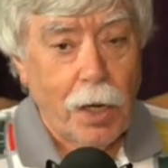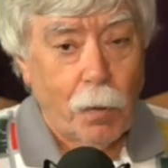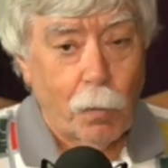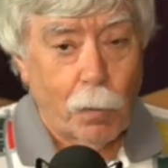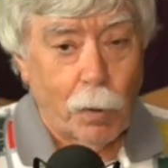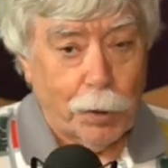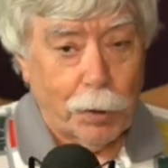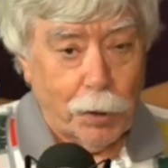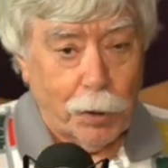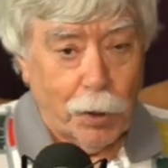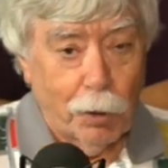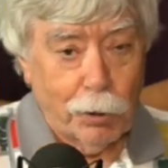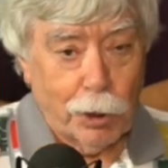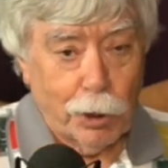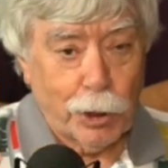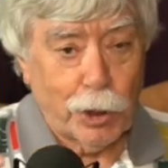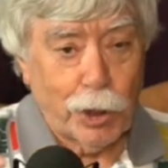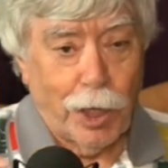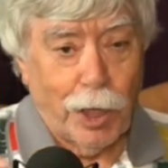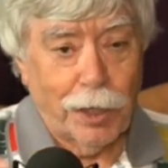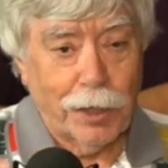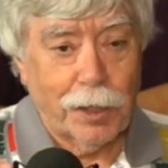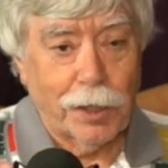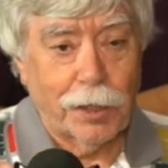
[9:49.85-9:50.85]
what Coach
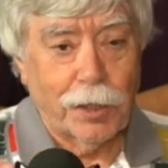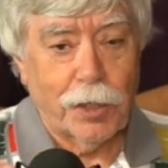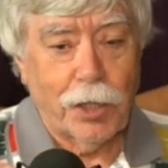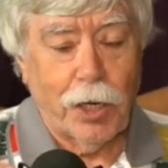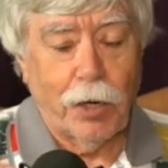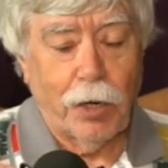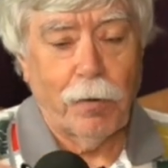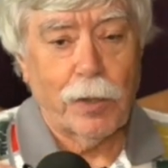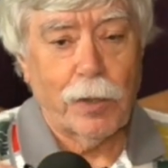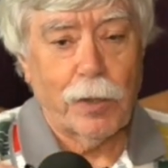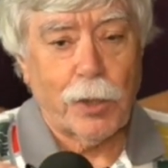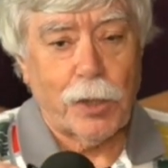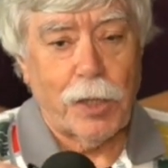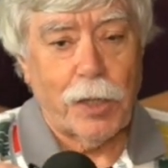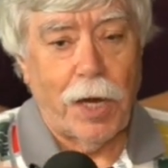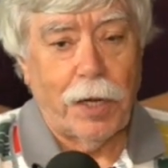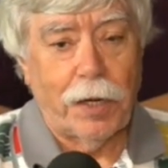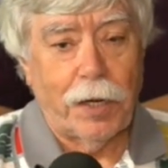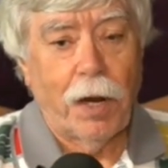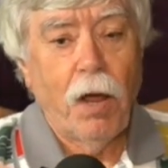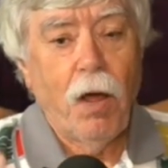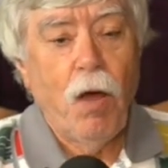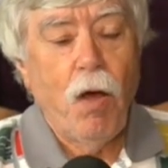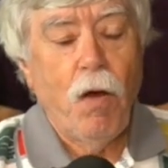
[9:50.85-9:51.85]
John Kentera
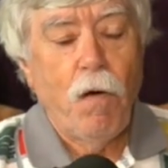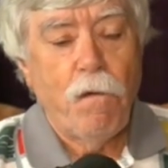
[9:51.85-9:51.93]
said,